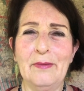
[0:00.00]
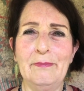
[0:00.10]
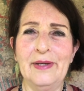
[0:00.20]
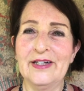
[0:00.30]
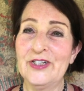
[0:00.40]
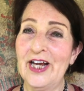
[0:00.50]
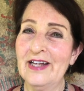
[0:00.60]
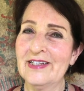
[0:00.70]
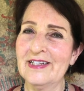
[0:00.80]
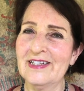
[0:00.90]
Big
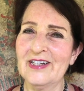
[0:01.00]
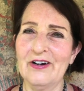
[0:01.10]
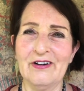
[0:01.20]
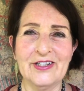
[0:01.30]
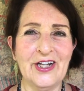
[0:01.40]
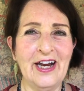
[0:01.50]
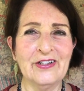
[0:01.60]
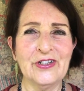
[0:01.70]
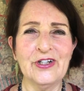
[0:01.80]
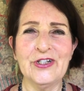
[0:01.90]
chances are a
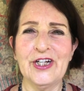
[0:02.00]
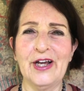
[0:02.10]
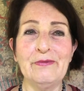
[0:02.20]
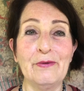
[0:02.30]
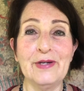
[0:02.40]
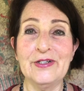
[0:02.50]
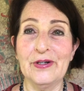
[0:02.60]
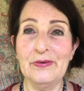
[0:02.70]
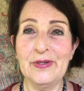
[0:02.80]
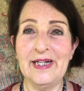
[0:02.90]
chance to shed what we
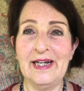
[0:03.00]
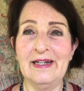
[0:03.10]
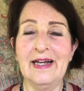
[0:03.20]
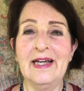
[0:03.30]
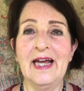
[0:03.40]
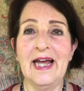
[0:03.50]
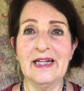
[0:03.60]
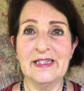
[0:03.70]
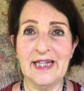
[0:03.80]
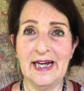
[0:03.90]
don't need
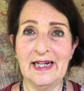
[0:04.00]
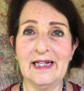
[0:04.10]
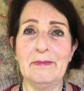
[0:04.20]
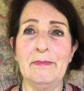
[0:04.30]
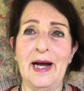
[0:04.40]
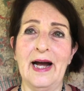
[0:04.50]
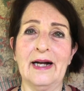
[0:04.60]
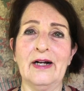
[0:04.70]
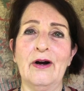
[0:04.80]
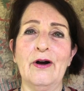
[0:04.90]
and take back
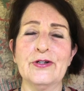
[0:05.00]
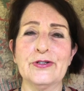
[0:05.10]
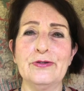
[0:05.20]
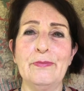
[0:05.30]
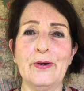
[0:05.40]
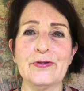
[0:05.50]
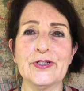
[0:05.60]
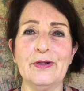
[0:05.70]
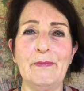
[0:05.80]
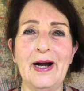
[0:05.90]
our true
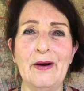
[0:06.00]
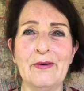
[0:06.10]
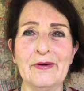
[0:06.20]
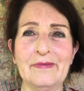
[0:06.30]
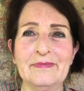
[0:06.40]
personal power.